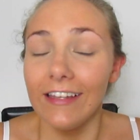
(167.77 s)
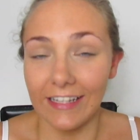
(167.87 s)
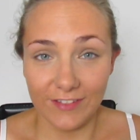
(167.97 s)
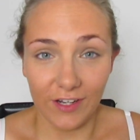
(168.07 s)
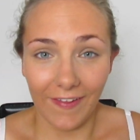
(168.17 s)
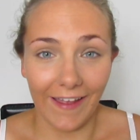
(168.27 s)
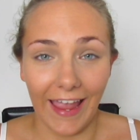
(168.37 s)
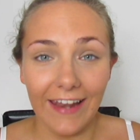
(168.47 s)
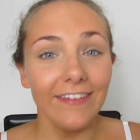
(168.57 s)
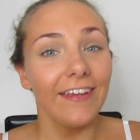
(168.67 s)
Let's start that
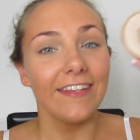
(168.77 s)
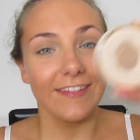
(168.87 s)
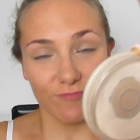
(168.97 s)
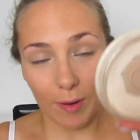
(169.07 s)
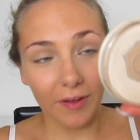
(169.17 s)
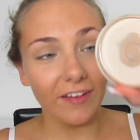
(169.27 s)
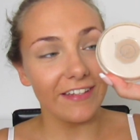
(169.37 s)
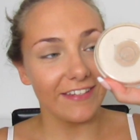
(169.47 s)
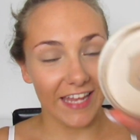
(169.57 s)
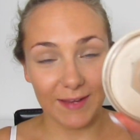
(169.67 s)
again.
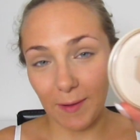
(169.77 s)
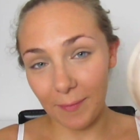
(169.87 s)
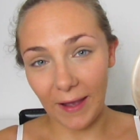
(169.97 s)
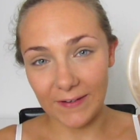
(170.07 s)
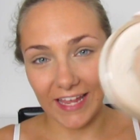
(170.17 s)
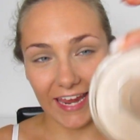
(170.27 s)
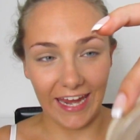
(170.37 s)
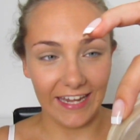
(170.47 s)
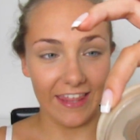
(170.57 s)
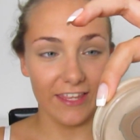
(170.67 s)
Rimmel Stay Matte Powder
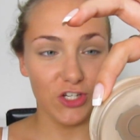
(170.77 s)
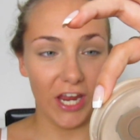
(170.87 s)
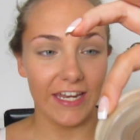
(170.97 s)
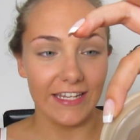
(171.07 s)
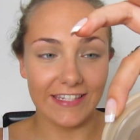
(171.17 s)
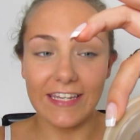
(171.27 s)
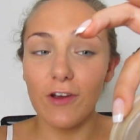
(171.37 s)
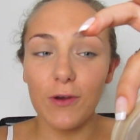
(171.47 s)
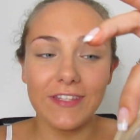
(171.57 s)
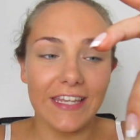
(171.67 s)
in the shade
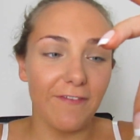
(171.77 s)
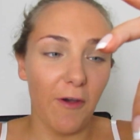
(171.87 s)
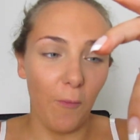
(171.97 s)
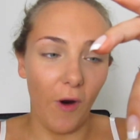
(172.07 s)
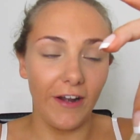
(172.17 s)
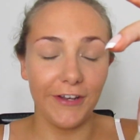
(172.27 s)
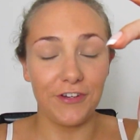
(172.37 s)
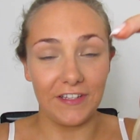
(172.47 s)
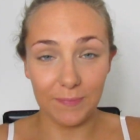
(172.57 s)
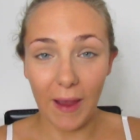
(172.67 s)
001
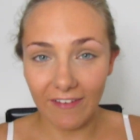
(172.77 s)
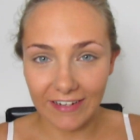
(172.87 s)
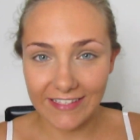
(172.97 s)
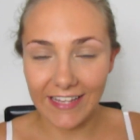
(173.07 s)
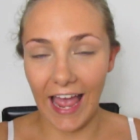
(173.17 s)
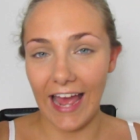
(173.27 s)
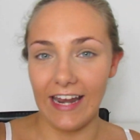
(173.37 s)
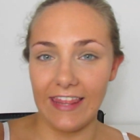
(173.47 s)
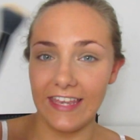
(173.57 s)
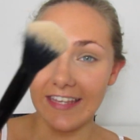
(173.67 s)
Transparent,
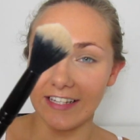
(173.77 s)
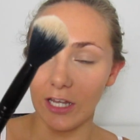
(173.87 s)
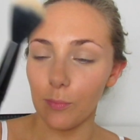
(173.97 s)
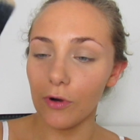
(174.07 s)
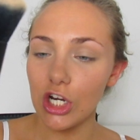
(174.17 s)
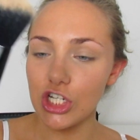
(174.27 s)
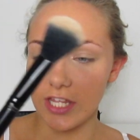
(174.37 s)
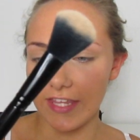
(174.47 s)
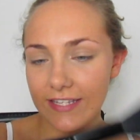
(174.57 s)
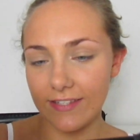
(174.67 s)
and this little brush,
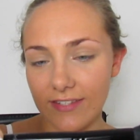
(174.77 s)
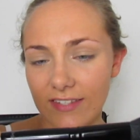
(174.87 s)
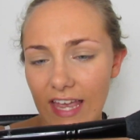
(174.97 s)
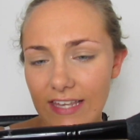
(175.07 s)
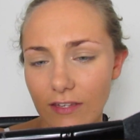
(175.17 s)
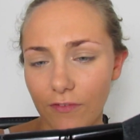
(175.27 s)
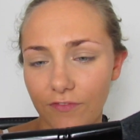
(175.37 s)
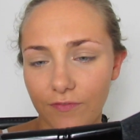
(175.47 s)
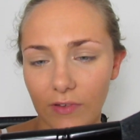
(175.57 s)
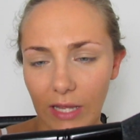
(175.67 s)
this says
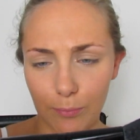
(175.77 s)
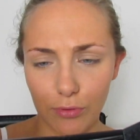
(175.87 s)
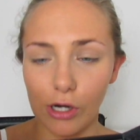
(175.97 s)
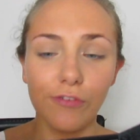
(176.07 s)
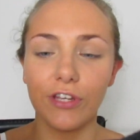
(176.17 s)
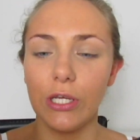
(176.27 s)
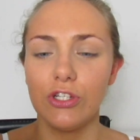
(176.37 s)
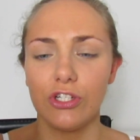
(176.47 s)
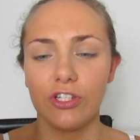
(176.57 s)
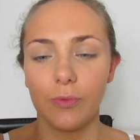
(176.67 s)
like Pro
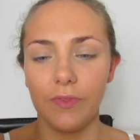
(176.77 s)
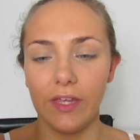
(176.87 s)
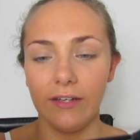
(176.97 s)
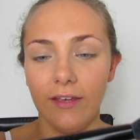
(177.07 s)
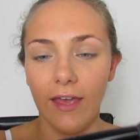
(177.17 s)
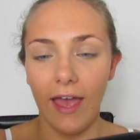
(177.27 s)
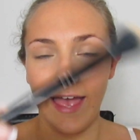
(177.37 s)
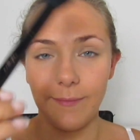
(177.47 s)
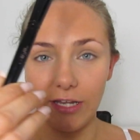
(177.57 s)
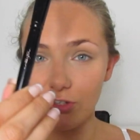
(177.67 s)
Fusion or something.
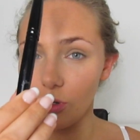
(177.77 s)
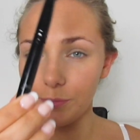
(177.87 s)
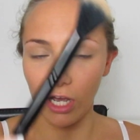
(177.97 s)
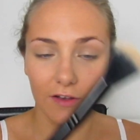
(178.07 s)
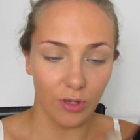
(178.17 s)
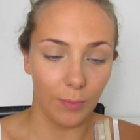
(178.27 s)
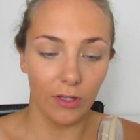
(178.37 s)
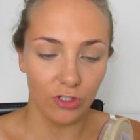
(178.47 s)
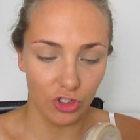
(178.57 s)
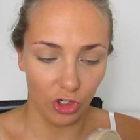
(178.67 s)
It's rubbed off, so I'm
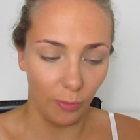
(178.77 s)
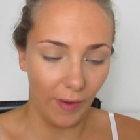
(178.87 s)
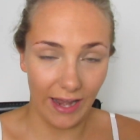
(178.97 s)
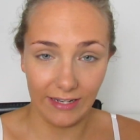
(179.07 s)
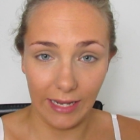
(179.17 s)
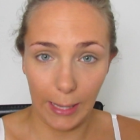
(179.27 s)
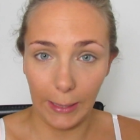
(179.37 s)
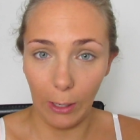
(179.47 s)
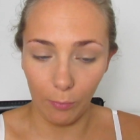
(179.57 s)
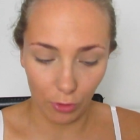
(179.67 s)
not too sure, but any
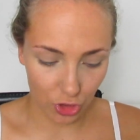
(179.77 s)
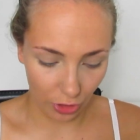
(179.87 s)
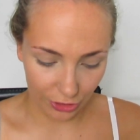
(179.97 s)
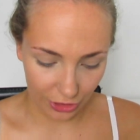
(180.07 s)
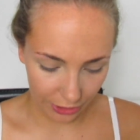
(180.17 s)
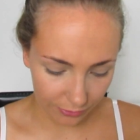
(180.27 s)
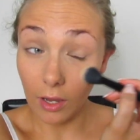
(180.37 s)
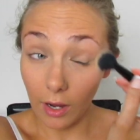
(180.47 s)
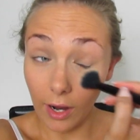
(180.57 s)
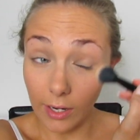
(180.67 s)
little brush will do.
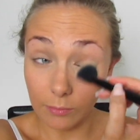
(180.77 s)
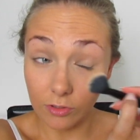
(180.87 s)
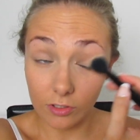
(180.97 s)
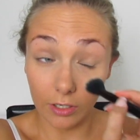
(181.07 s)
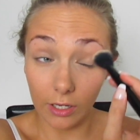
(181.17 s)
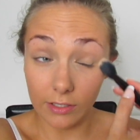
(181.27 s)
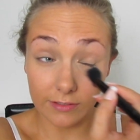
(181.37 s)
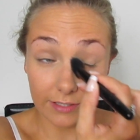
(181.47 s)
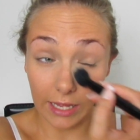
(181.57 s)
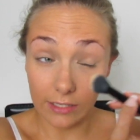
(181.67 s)
And I'm just going to
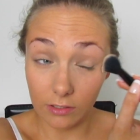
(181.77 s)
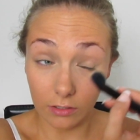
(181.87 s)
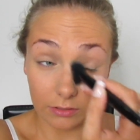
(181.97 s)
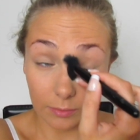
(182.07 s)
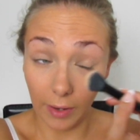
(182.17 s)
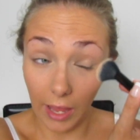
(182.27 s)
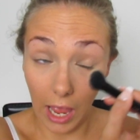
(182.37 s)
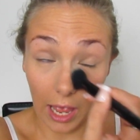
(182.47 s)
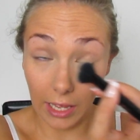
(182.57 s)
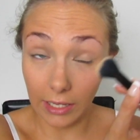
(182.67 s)
set under my
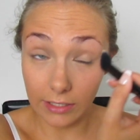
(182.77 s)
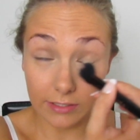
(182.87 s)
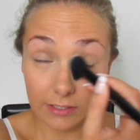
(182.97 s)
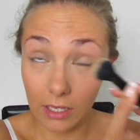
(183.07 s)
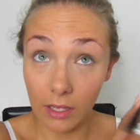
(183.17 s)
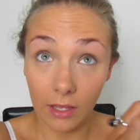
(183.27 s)
eyes.